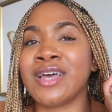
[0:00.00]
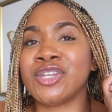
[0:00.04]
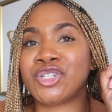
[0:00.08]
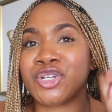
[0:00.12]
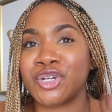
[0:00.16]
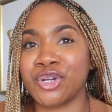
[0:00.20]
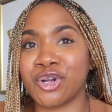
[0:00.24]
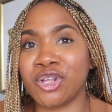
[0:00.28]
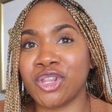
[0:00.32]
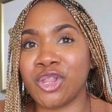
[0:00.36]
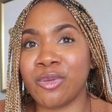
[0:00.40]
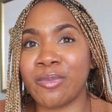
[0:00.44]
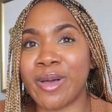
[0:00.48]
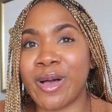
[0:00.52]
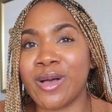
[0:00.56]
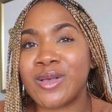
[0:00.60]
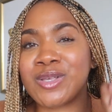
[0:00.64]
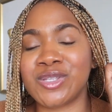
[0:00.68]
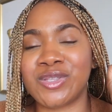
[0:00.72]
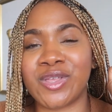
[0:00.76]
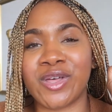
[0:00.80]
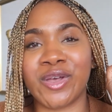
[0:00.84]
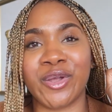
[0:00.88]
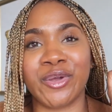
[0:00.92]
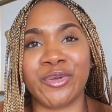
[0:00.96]
turn on the bell
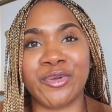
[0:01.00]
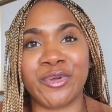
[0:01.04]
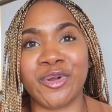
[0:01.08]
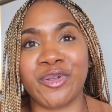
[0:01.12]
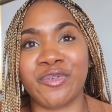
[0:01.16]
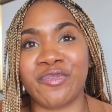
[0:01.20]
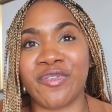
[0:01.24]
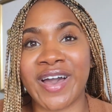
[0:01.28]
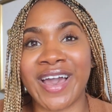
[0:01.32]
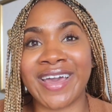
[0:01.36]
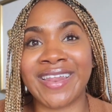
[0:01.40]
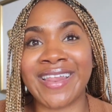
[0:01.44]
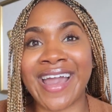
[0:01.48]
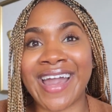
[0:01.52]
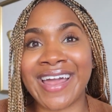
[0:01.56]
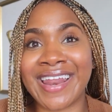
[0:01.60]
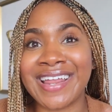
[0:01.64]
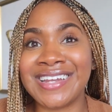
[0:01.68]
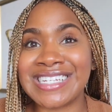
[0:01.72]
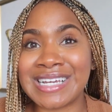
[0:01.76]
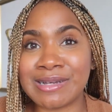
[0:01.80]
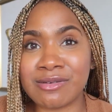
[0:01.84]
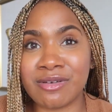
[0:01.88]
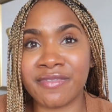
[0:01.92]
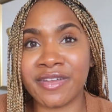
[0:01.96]
so that you're notified
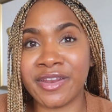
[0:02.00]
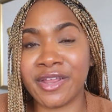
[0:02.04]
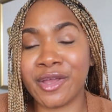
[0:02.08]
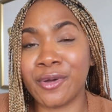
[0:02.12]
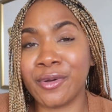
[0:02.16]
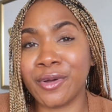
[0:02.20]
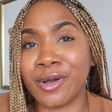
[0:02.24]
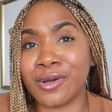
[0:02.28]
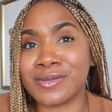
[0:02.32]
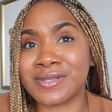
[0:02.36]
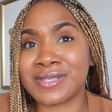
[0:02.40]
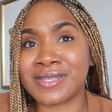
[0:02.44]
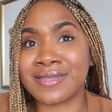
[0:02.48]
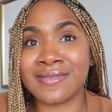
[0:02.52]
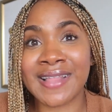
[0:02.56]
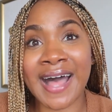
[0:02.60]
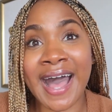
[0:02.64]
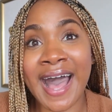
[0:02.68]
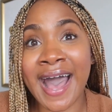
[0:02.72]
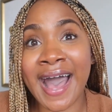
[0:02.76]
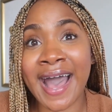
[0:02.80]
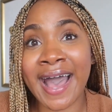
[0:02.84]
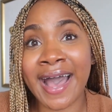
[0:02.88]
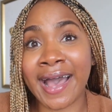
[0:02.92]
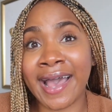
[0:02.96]
anytime a video goes
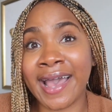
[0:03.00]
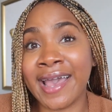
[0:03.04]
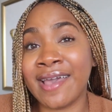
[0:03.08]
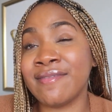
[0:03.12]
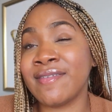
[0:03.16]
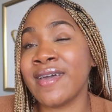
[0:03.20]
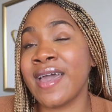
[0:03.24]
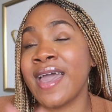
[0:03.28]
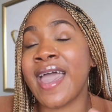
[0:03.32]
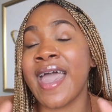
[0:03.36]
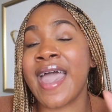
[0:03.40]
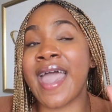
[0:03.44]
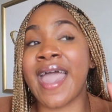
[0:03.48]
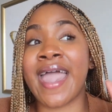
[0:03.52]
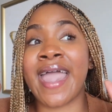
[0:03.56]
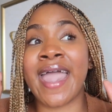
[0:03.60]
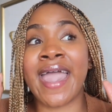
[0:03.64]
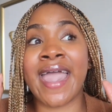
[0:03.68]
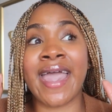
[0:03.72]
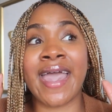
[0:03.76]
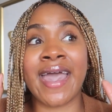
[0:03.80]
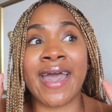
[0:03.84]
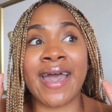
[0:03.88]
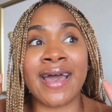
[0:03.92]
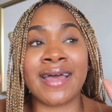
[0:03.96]
live,
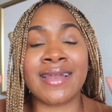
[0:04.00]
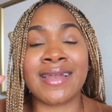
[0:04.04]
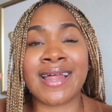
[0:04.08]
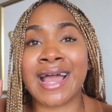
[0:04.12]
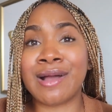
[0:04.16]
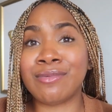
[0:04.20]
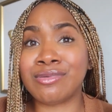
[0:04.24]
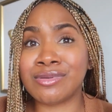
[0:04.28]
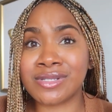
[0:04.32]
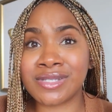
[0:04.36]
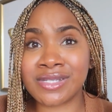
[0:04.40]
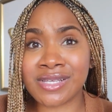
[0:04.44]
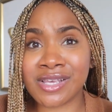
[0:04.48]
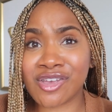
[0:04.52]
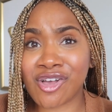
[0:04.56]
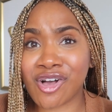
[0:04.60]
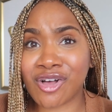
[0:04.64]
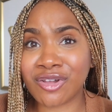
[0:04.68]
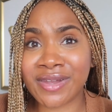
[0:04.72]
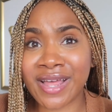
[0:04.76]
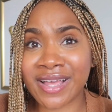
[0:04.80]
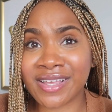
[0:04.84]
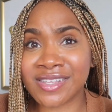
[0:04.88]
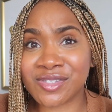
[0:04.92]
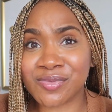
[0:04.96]
and I will see
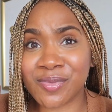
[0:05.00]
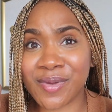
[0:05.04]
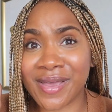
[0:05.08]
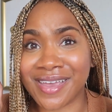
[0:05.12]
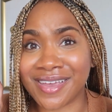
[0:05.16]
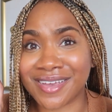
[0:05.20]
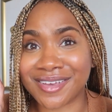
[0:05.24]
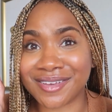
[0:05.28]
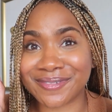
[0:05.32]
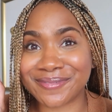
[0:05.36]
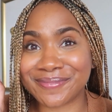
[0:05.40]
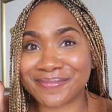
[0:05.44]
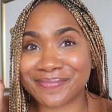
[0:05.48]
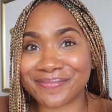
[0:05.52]
y'all next week.